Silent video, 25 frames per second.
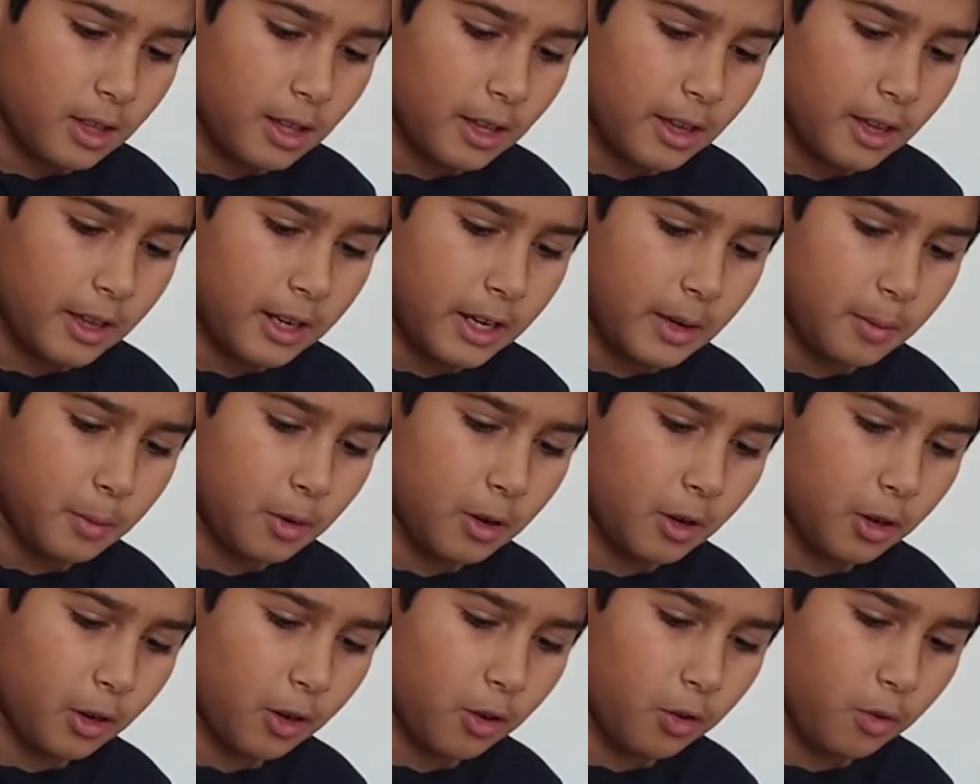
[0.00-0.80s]
and you
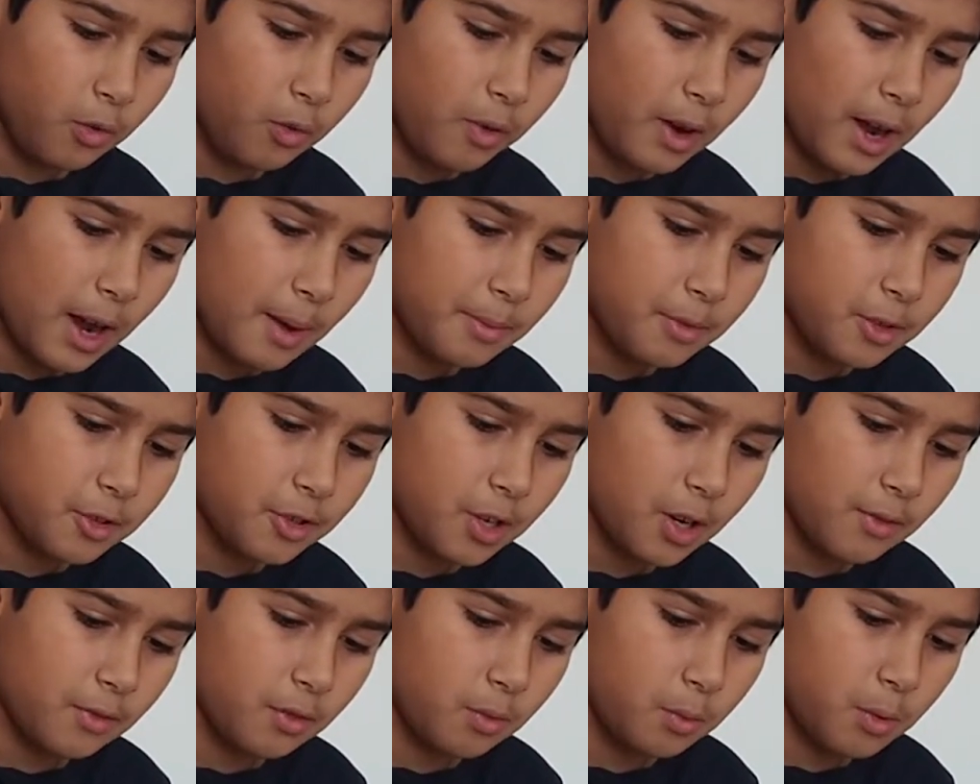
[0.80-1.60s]
want to grab the
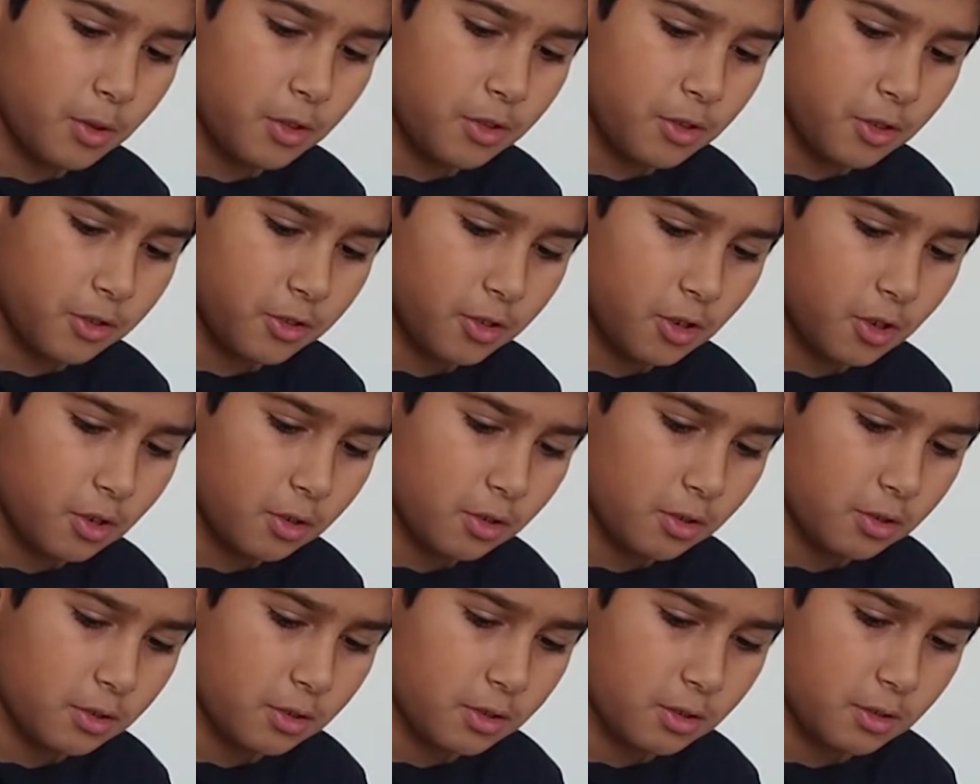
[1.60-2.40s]
jaffle with the
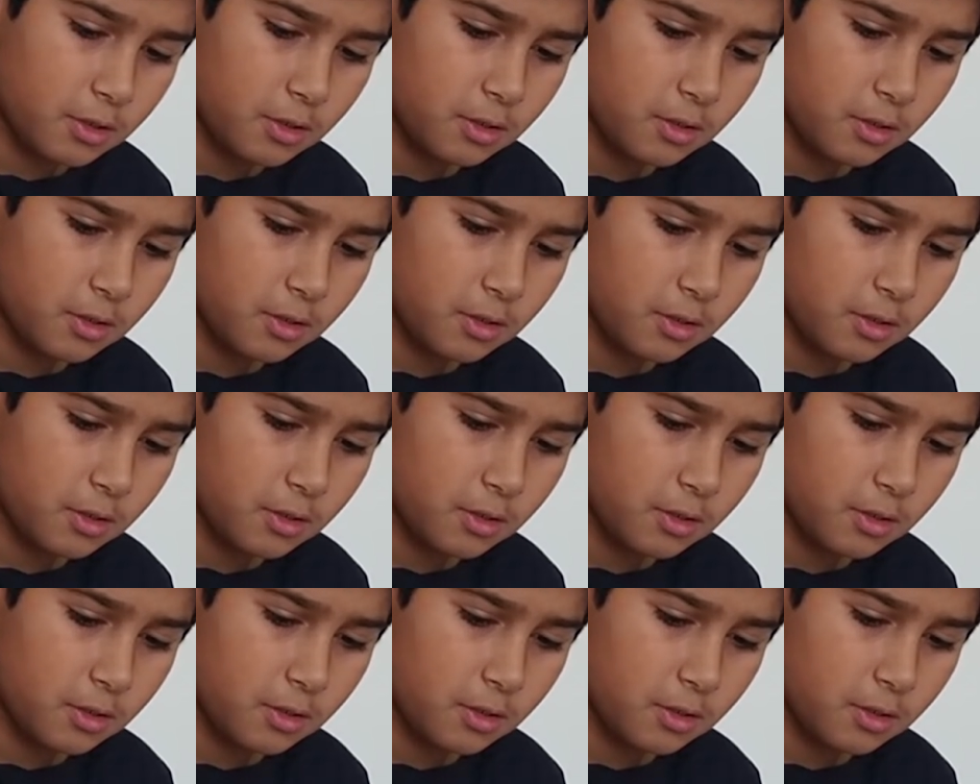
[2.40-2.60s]
tongs,